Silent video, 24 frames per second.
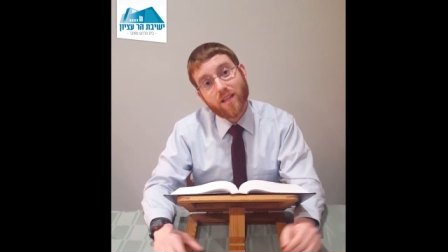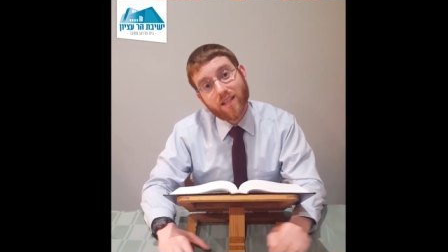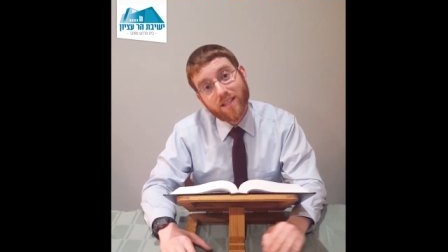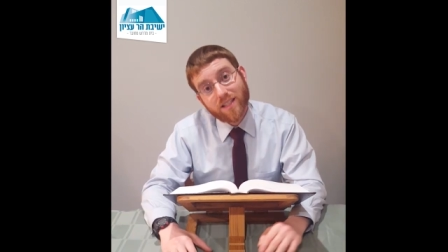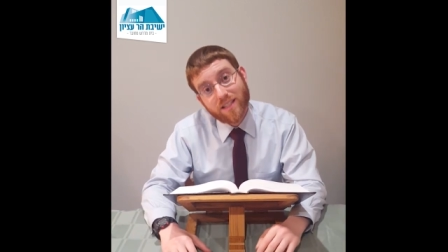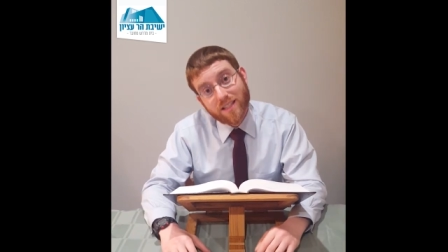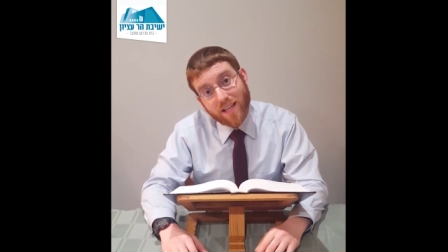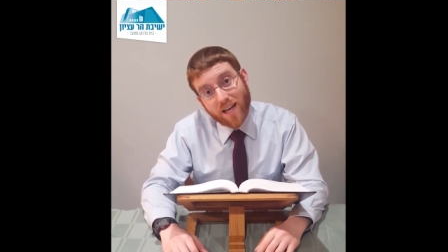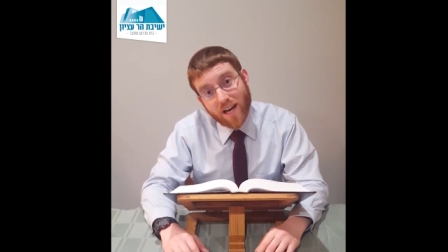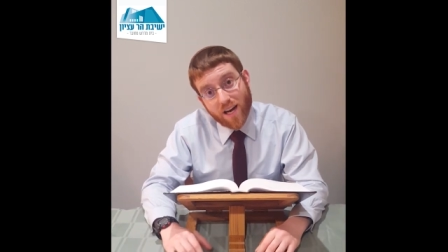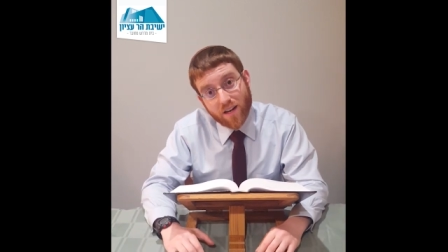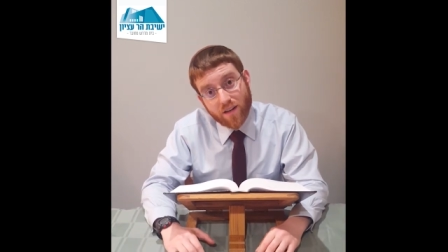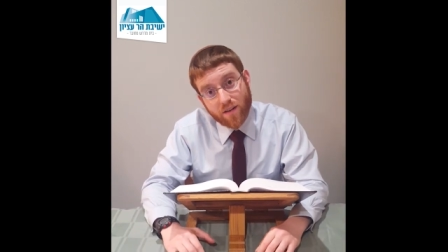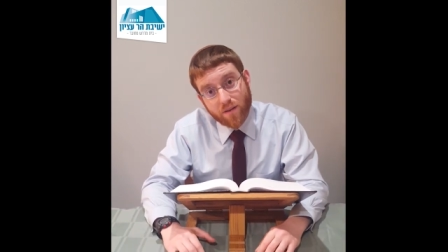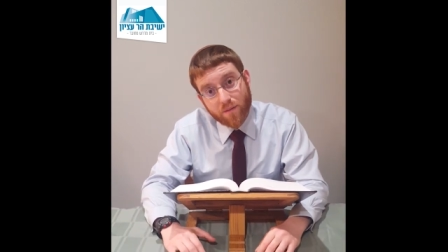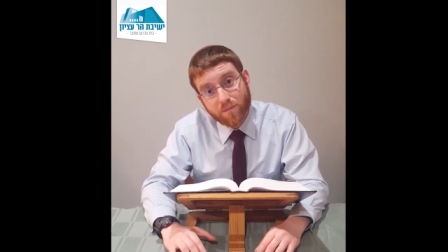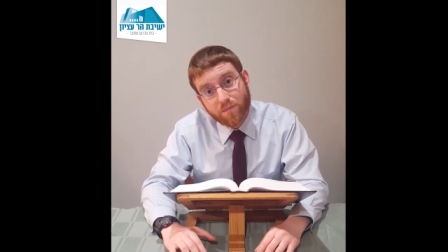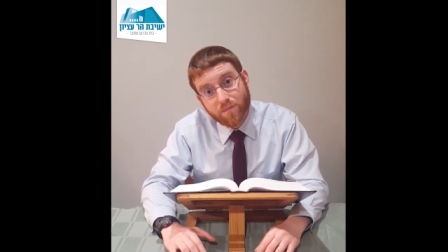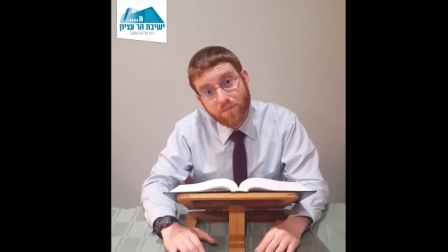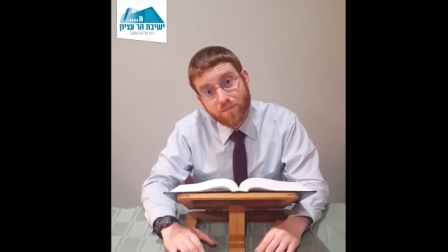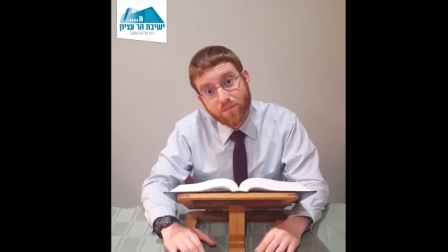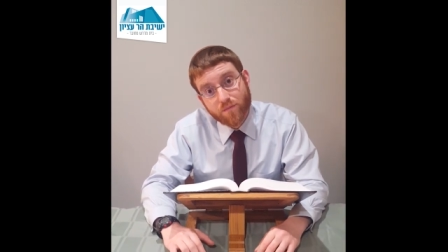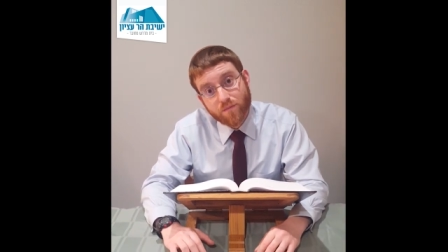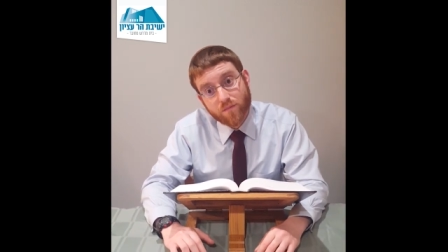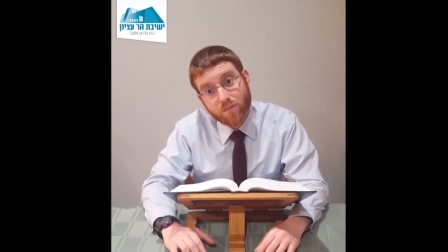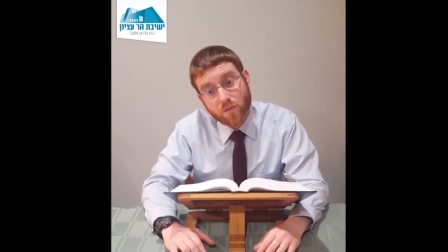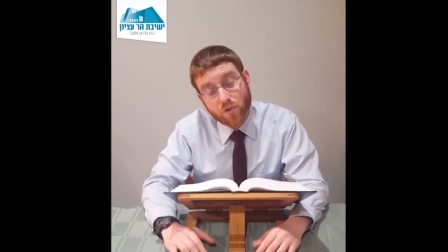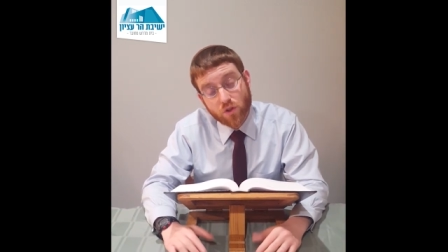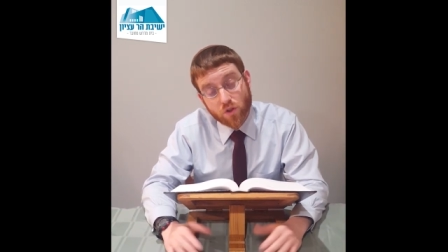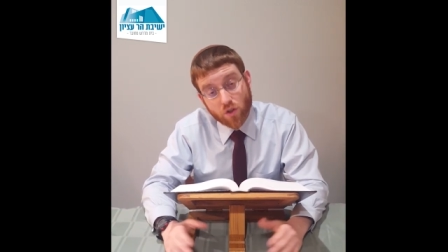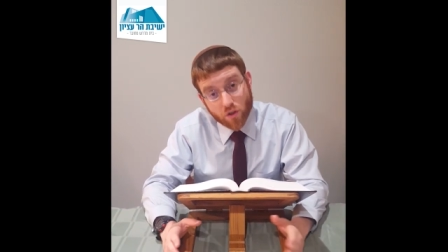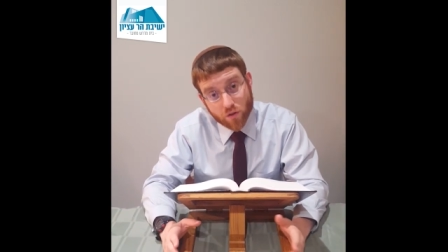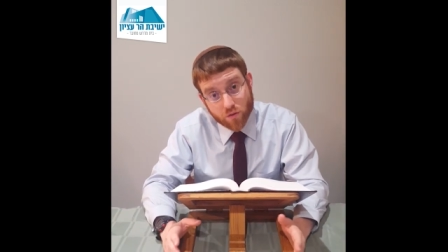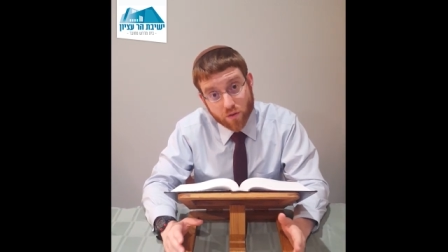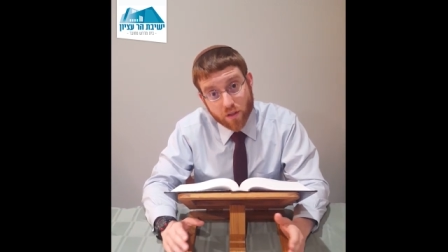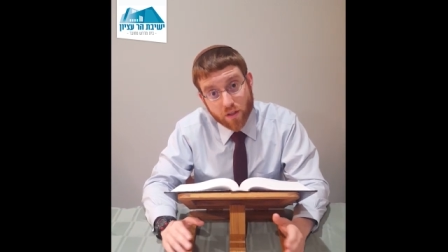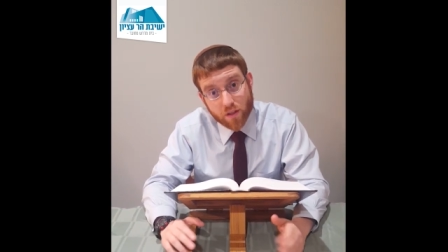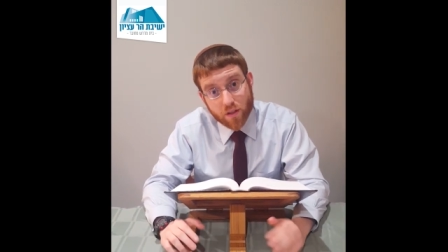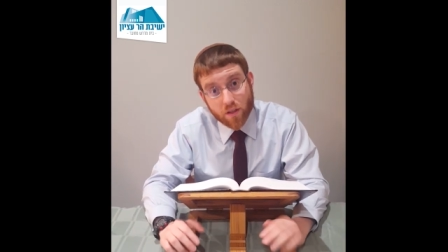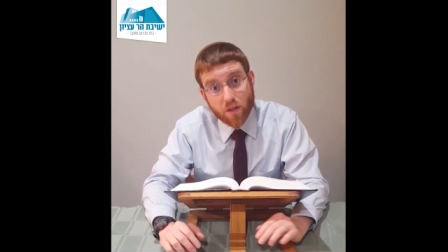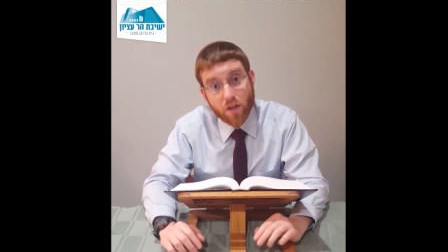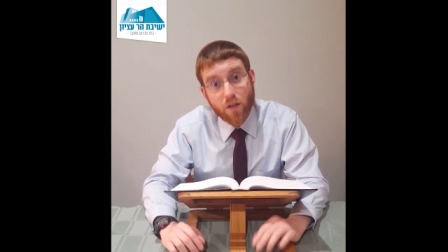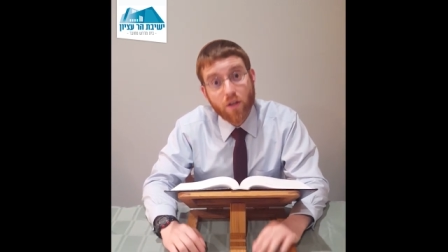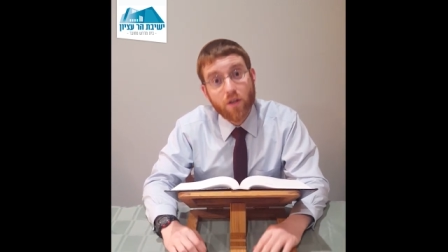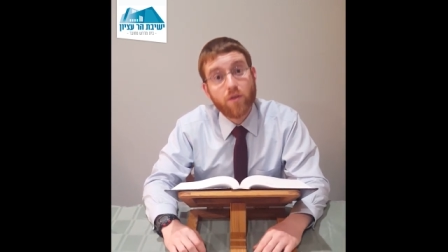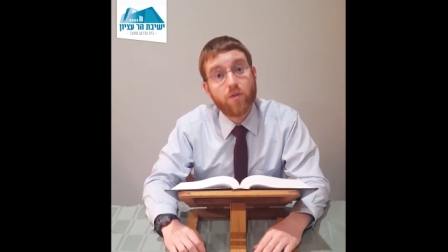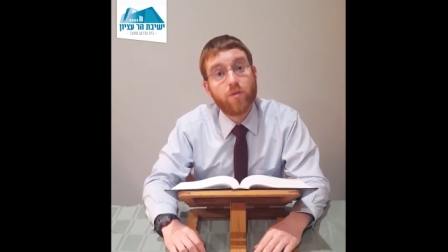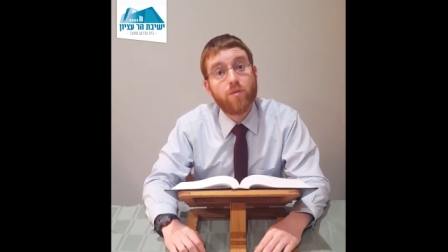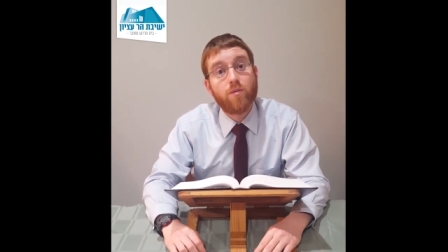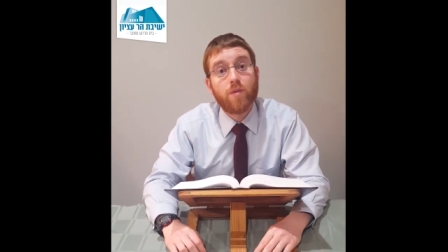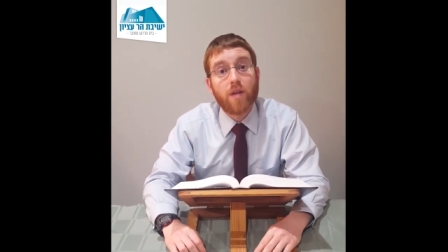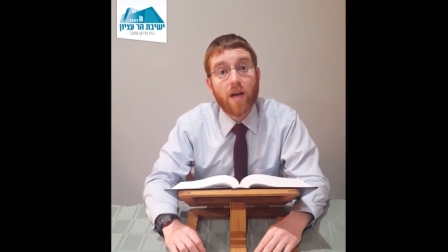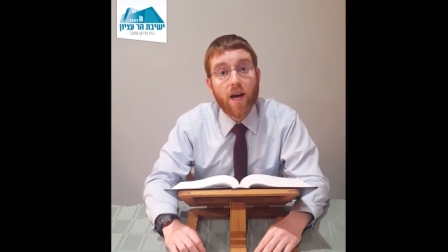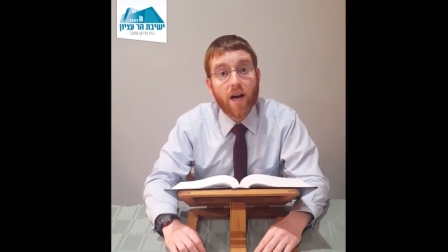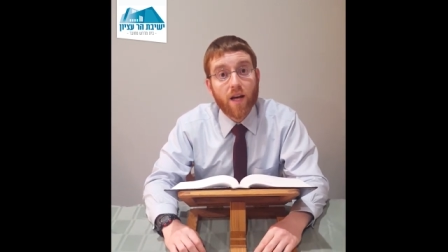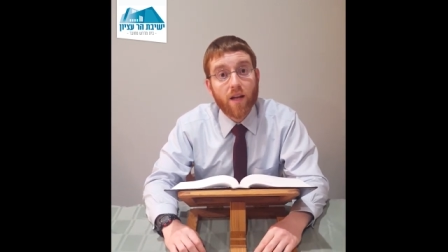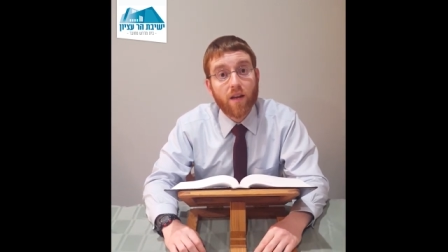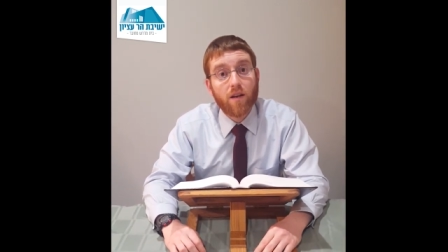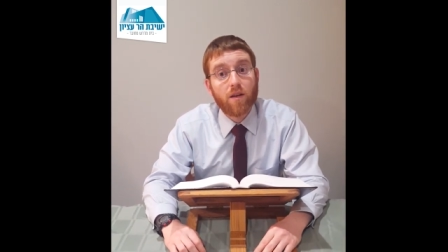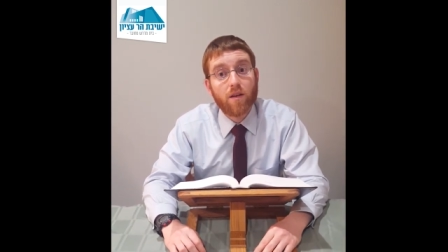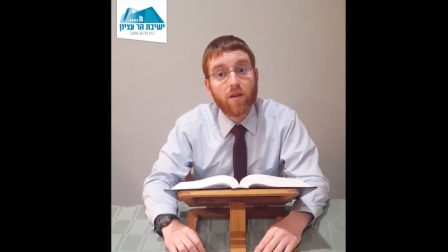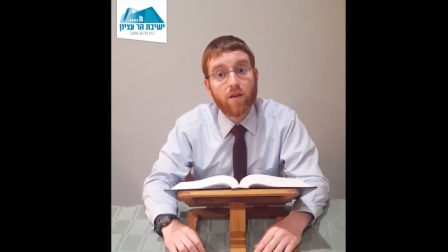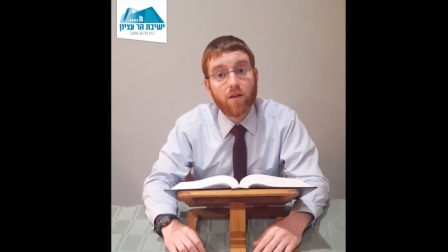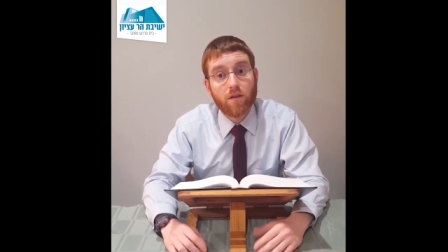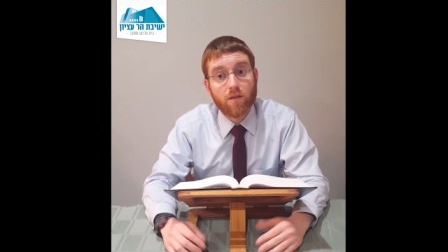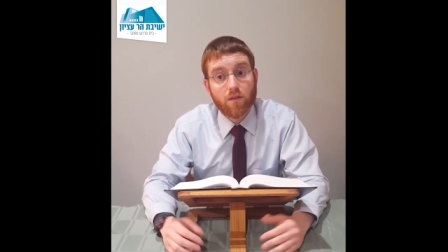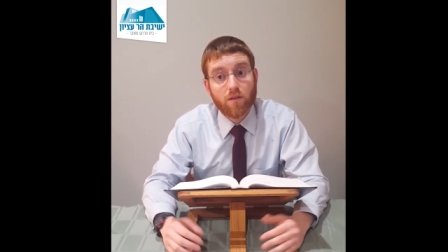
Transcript: Ketanim, children, do not